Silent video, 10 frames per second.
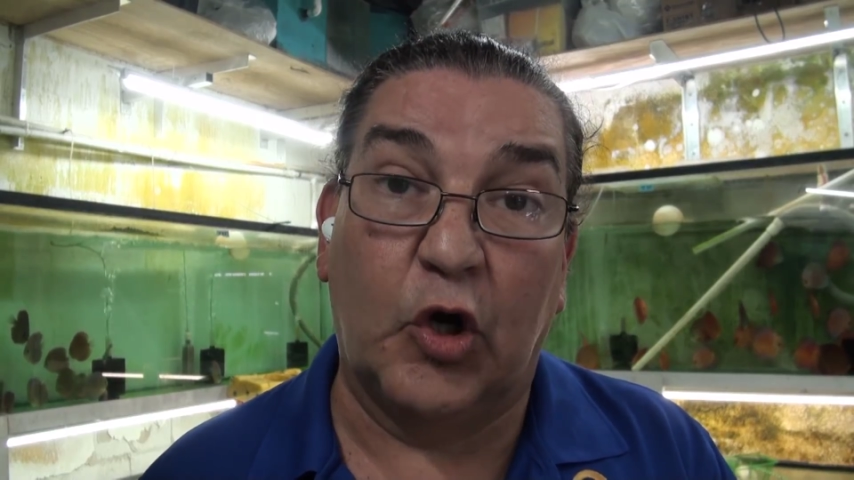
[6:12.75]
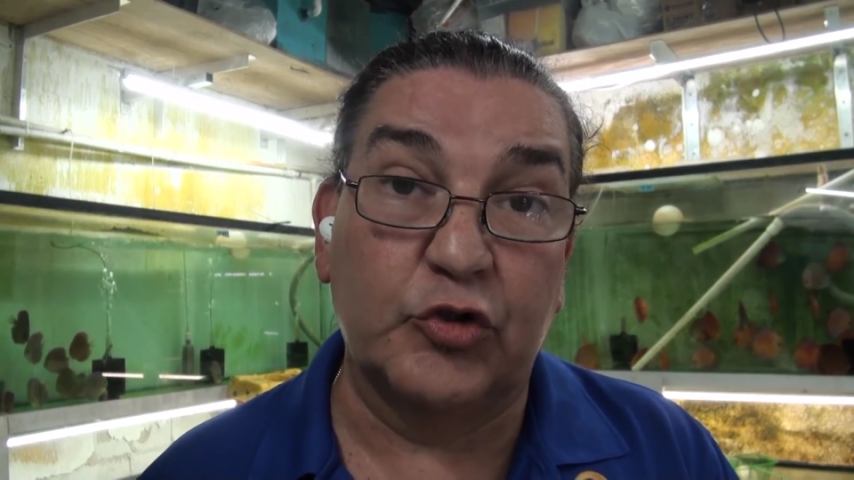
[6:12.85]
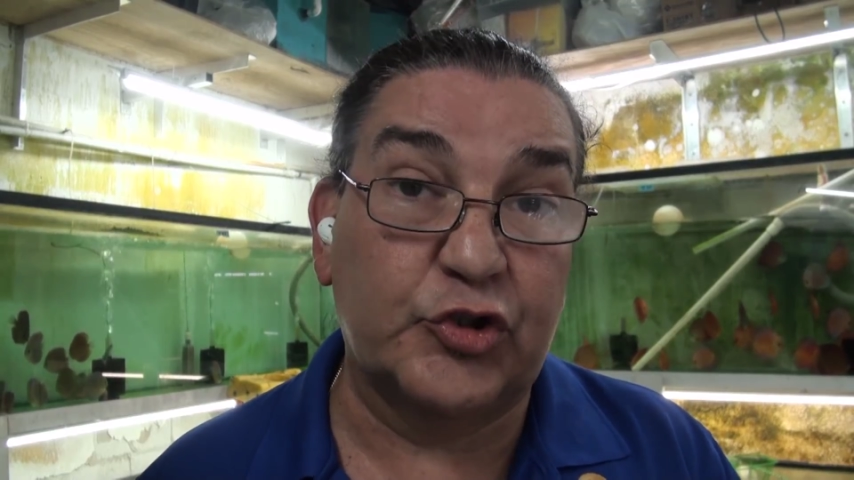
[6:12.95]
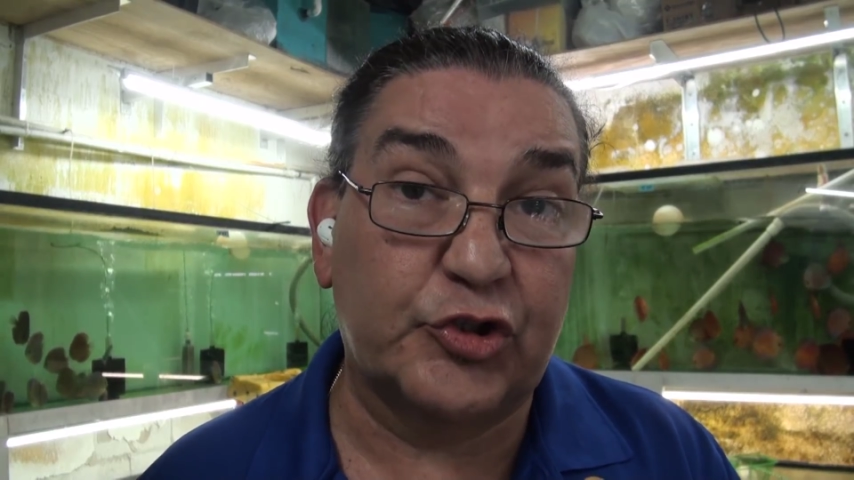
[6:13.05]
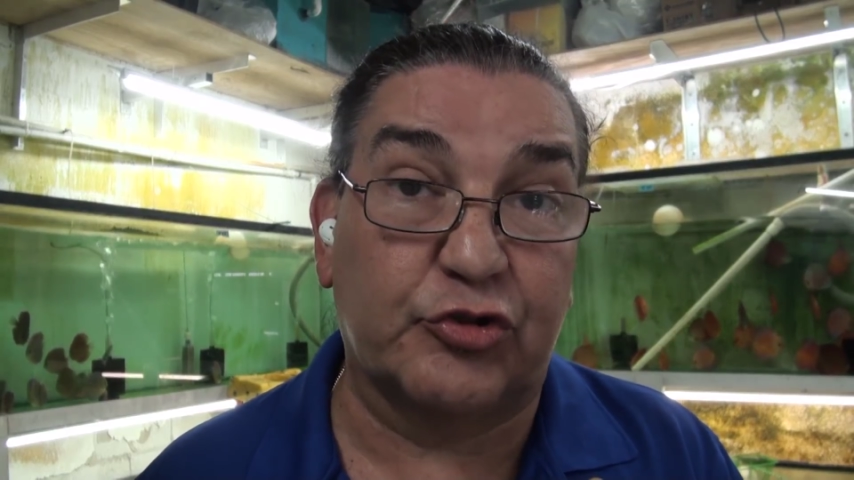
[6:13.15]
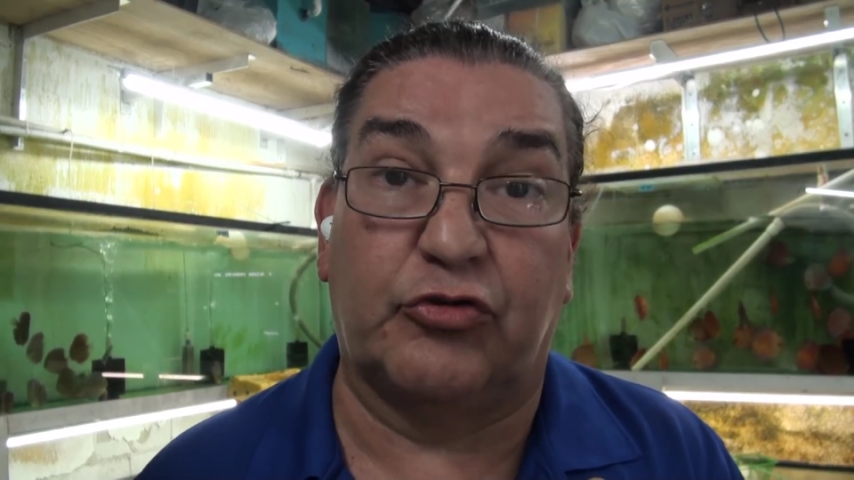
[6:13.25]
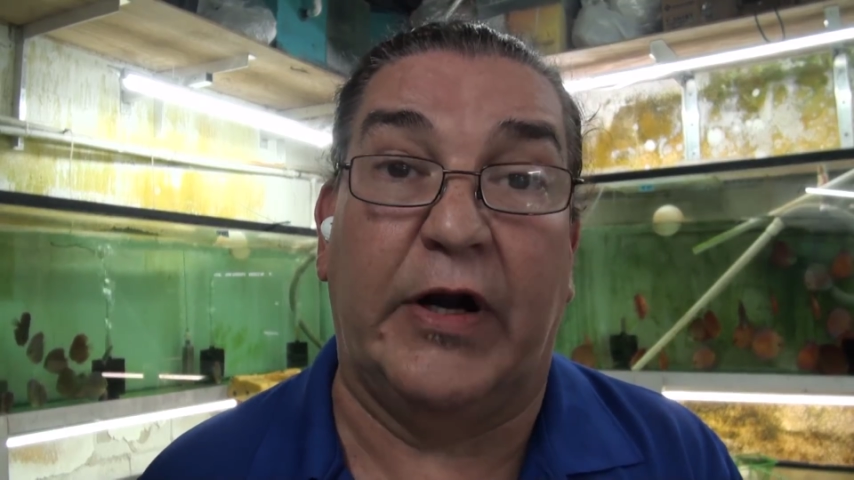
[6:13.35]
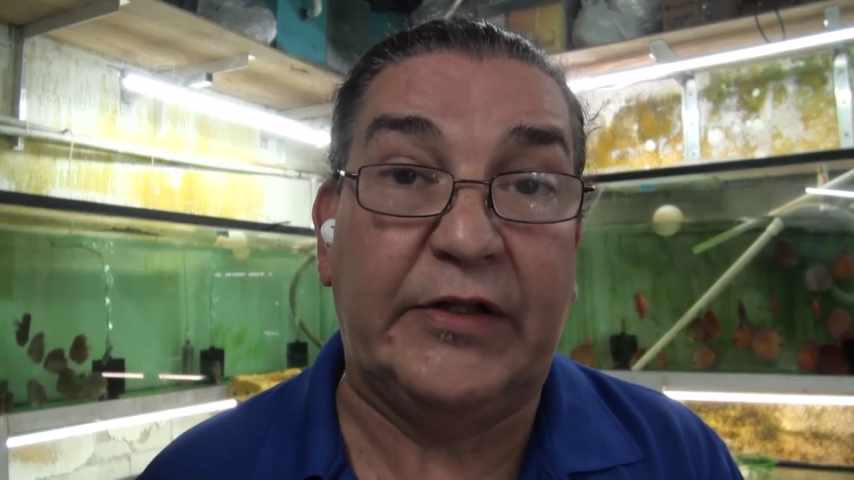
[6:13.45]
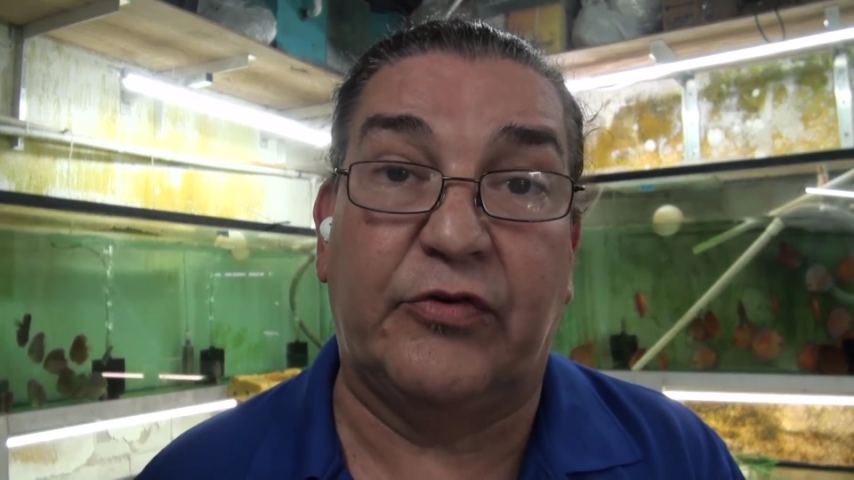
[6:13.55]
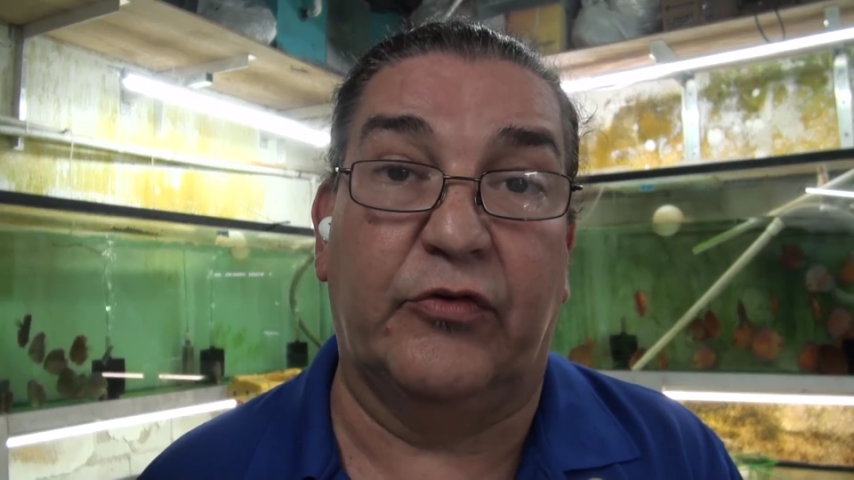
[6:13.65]
go
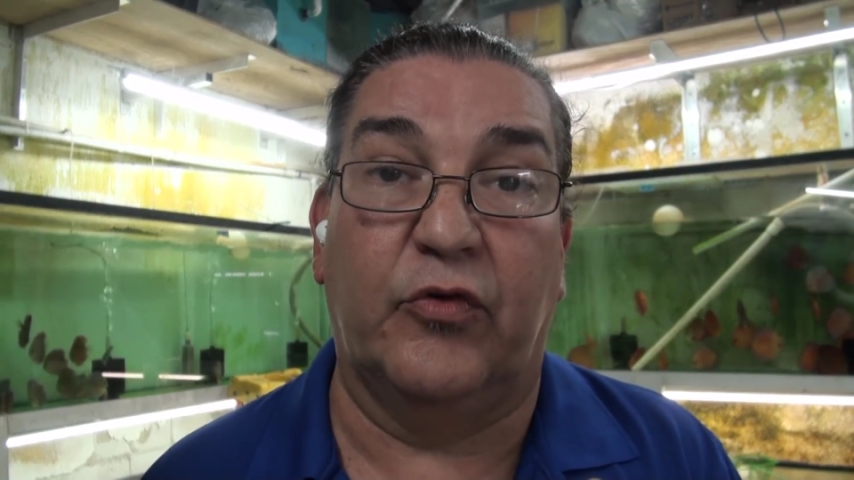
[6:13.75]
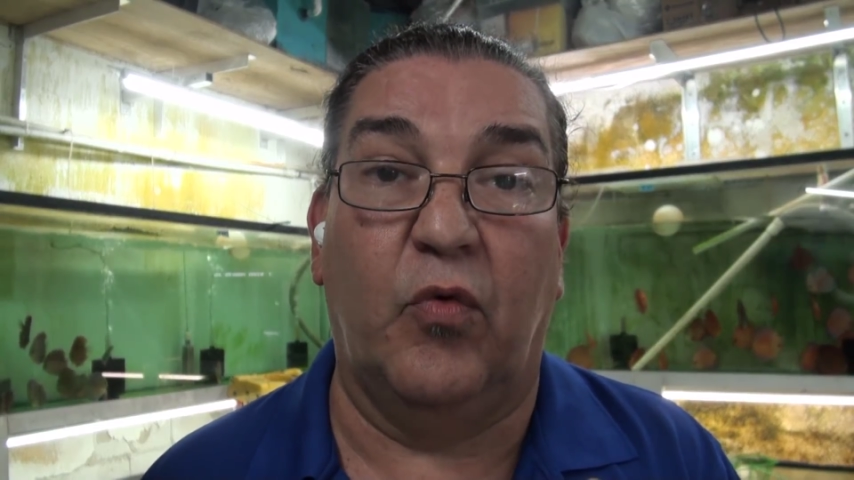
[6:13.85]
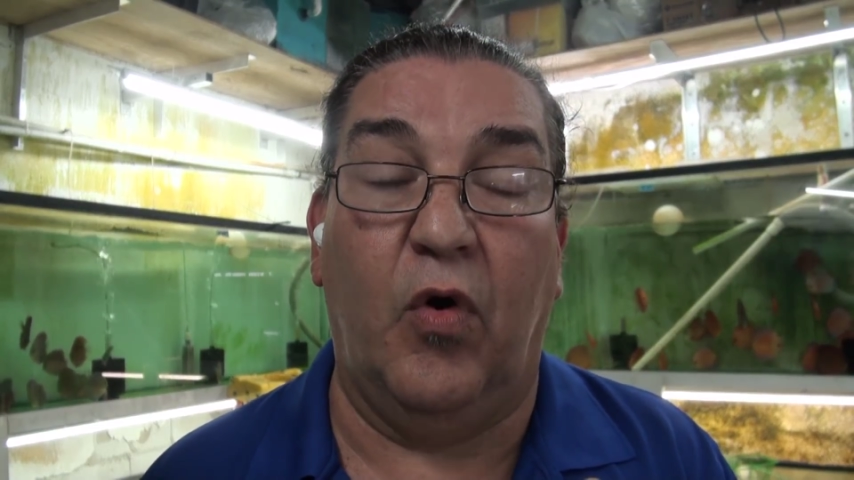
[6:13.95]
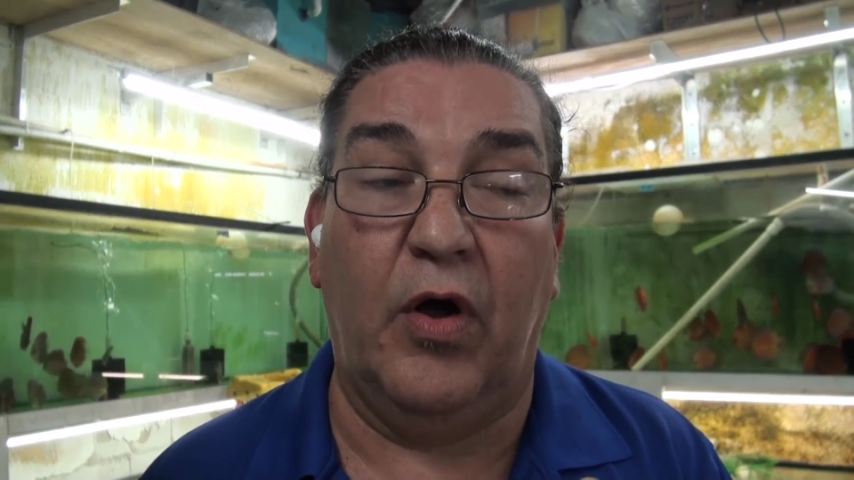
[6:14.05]
straight through the